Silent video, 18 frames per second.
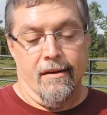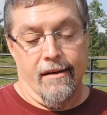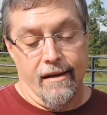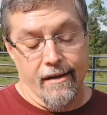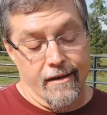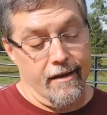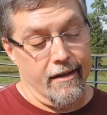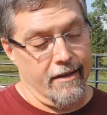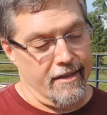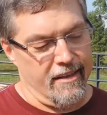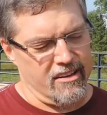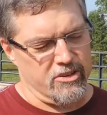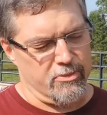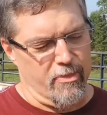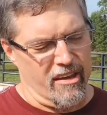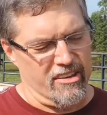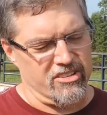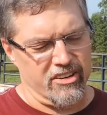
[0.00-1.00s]
That's
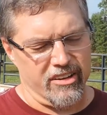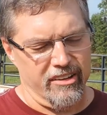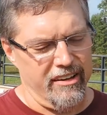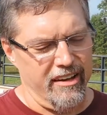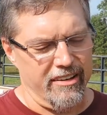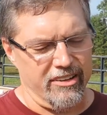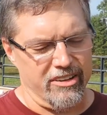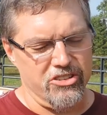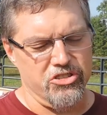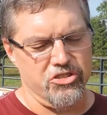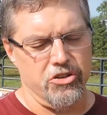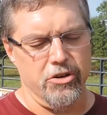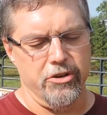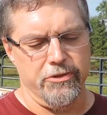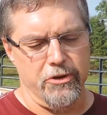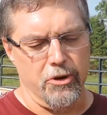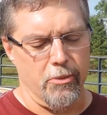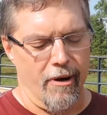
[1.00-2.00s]
basically it. Let's
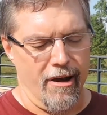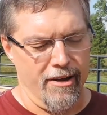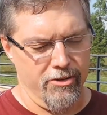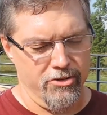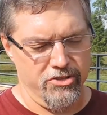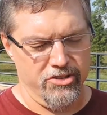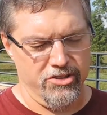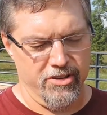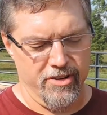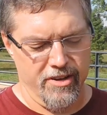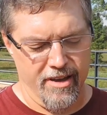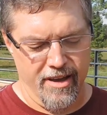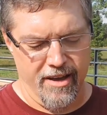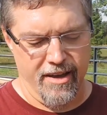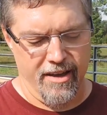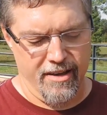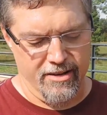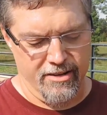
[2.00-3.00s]
shoot a few rounds,
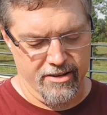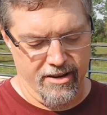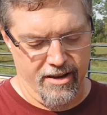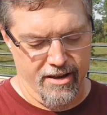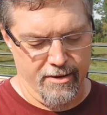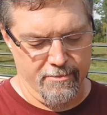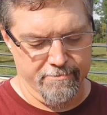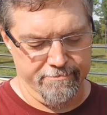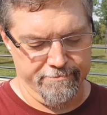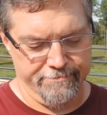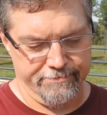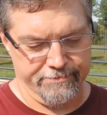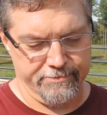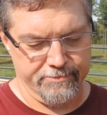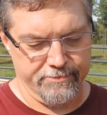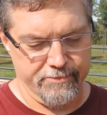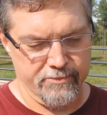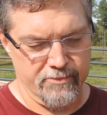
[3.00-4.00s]
and then
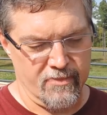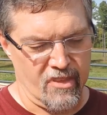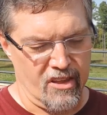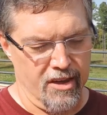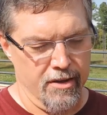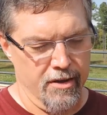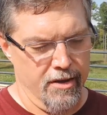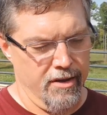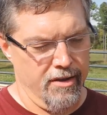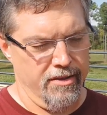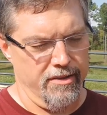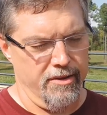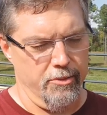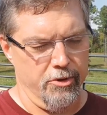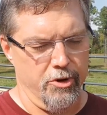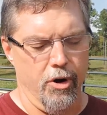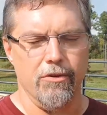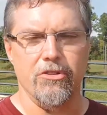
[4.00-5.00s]

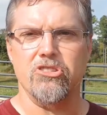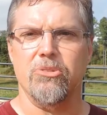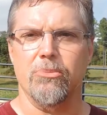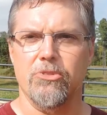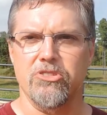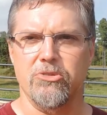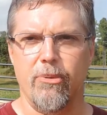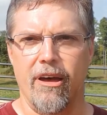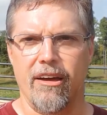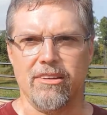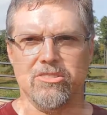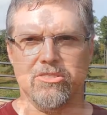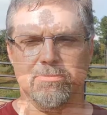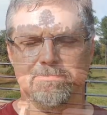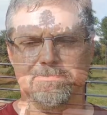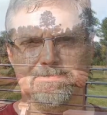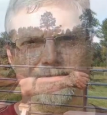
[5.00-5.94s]
we'll go over some of the specs.